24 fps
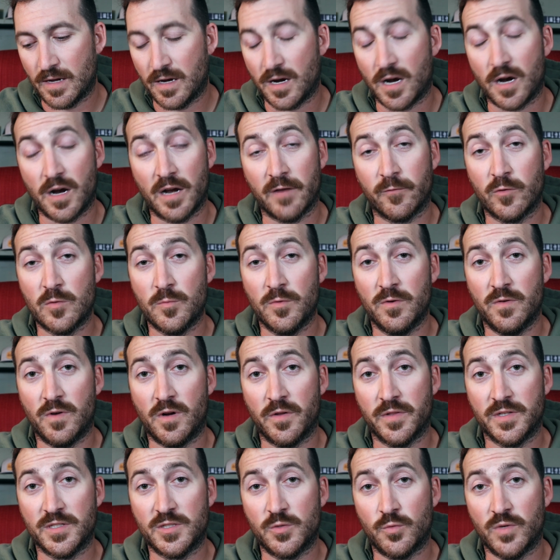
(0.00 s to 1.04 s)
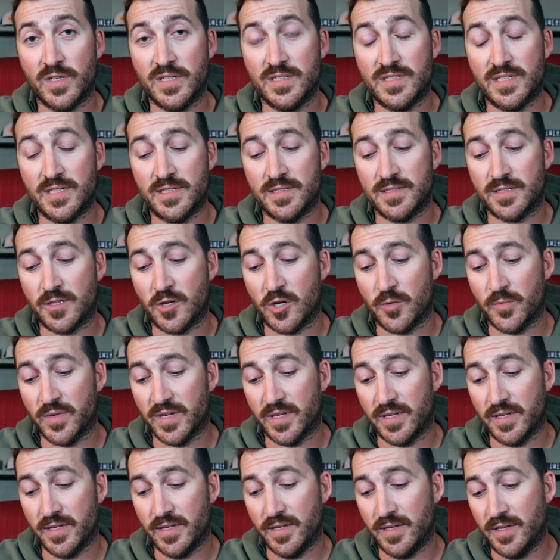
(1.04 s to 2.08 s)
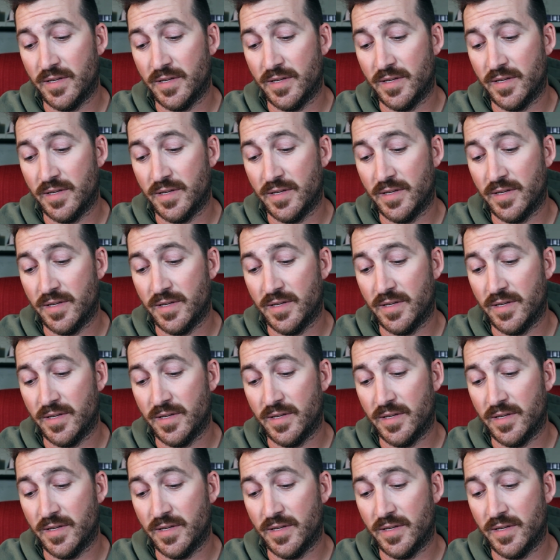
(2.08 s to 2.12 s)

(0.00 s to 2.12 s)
All right, if we move on to the 2010 tournament,